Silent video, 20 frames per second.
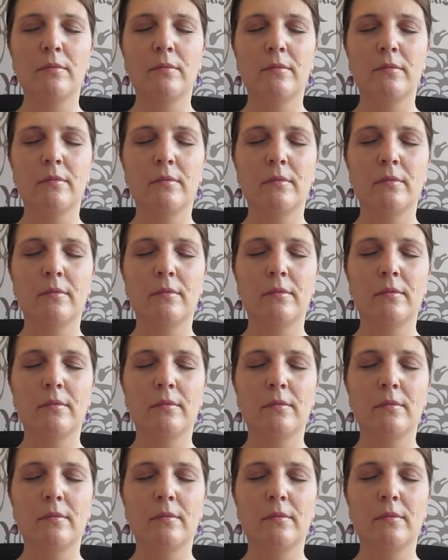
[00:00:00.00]

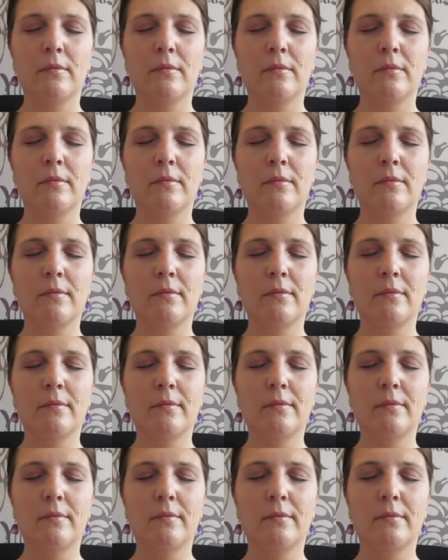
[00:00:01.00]

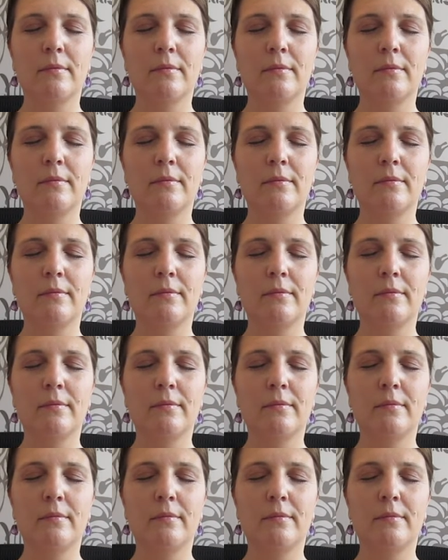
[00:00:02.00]

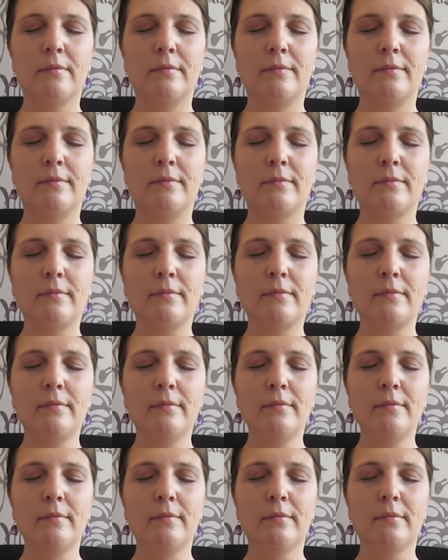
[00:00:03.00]

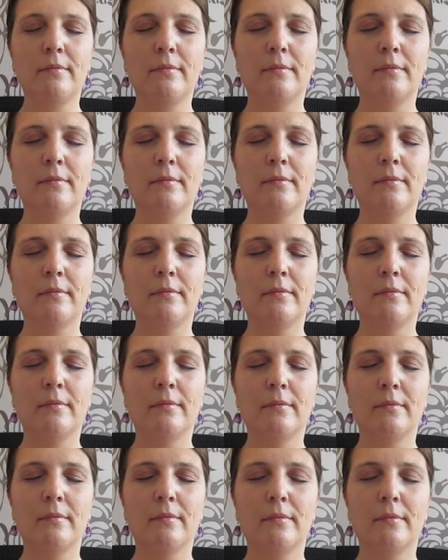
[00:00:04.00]

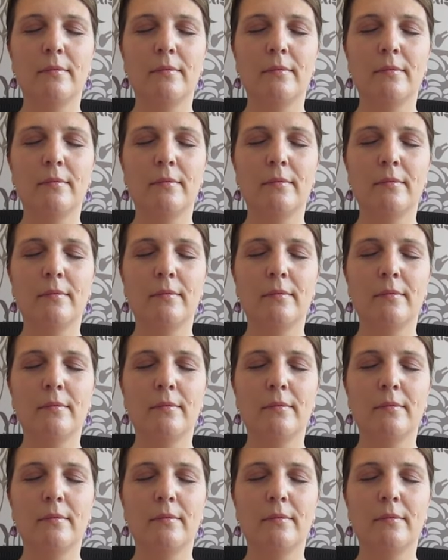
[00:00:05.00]
(no one is talking)